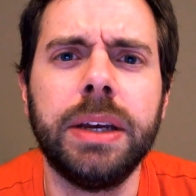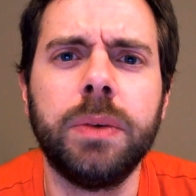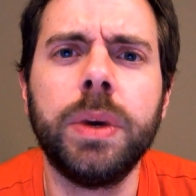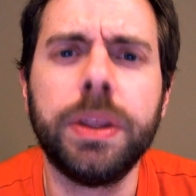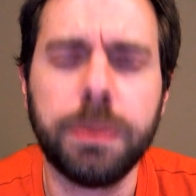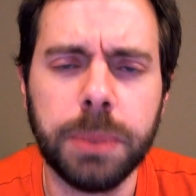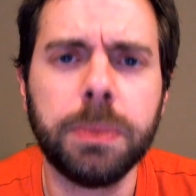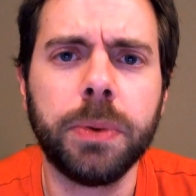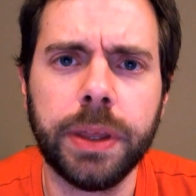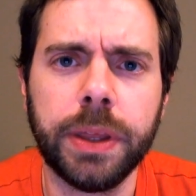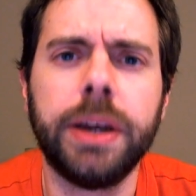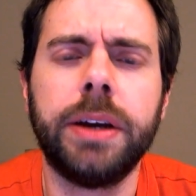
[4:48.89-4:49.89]
with people
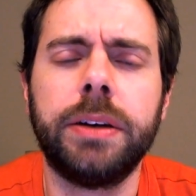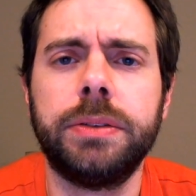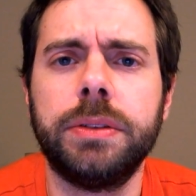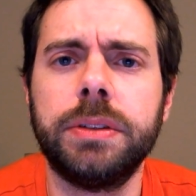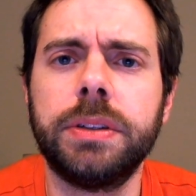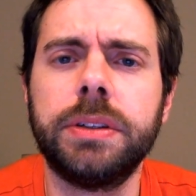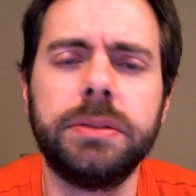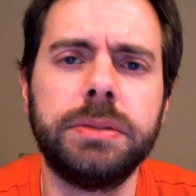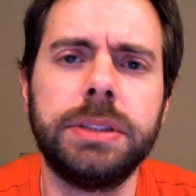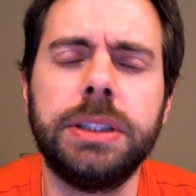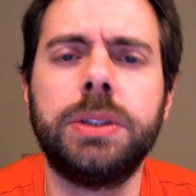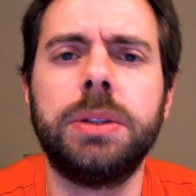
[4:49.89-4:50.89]
there to
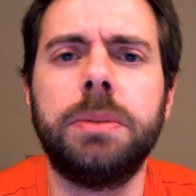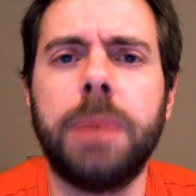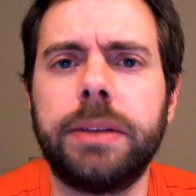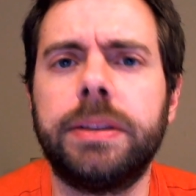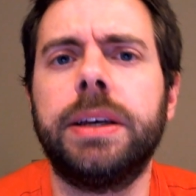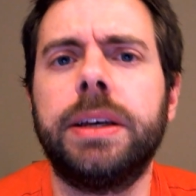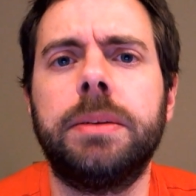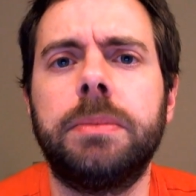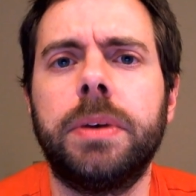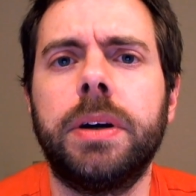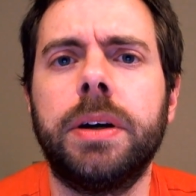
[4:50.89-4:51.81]
teach you about them.